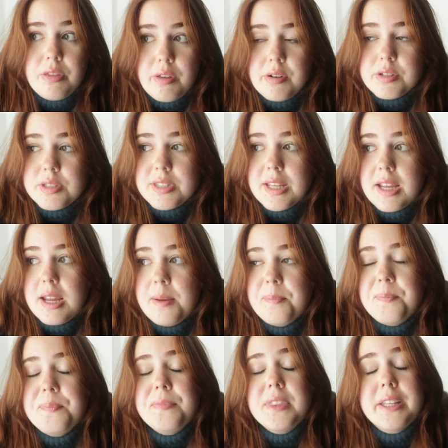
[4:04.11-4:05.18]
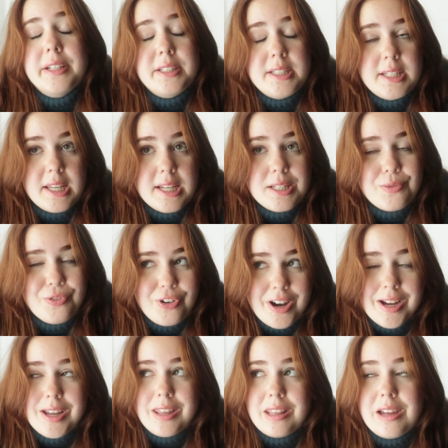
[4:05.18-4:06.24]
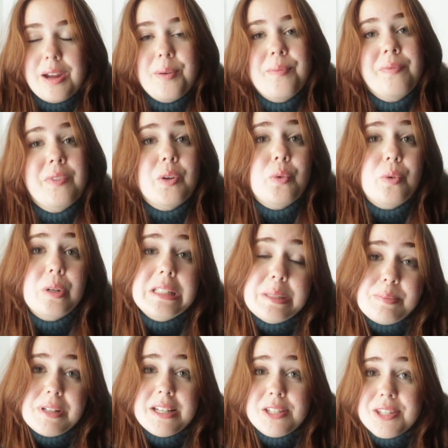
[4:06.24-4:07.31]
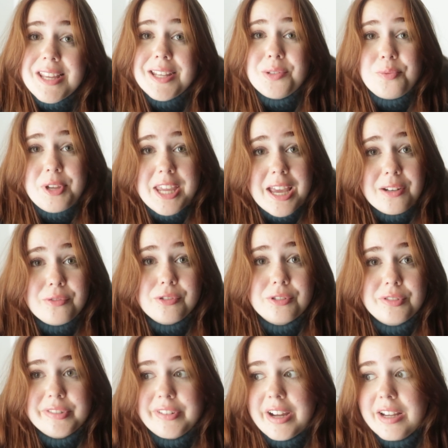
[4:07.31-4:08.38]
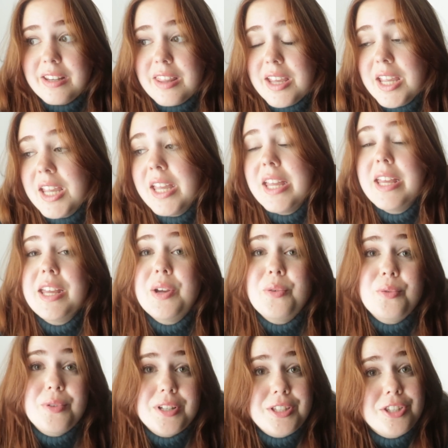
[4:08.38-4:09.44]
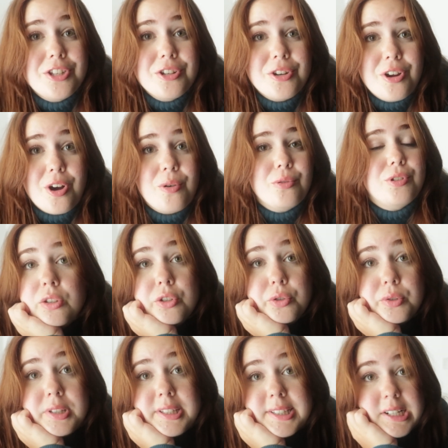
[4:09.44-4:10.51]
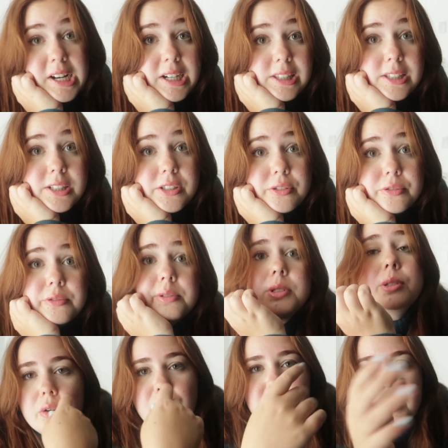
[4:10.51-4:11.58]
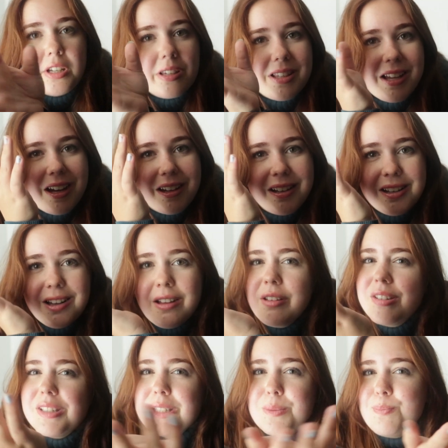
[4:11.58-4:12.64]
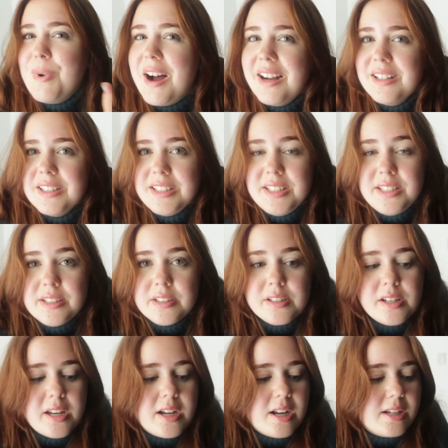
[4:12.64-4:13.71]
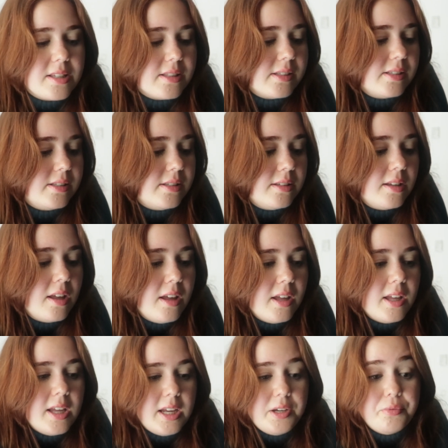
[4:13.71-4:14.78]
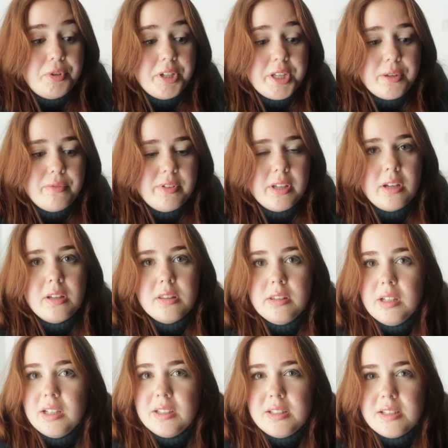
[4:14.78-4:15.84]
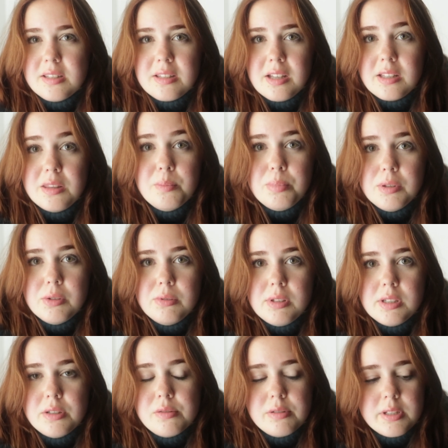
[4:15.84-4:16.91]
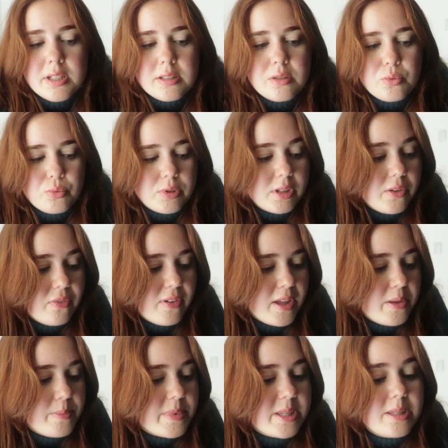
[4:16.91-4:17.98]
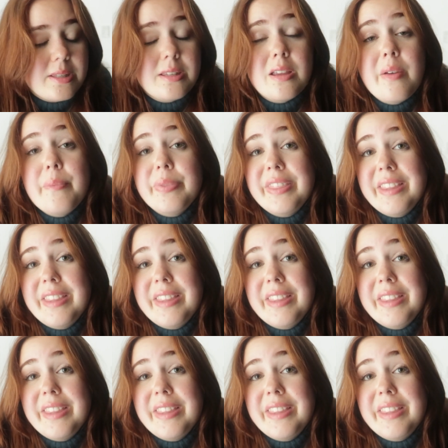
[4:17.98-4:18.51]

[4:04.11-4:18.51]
Thursday. Today's Friday. The plans that we had for Friday was to go to the Sky Lagoon, which is like a spa here in Iceland, in Reykjavik, that is like the Blue Lagoon that's really famous.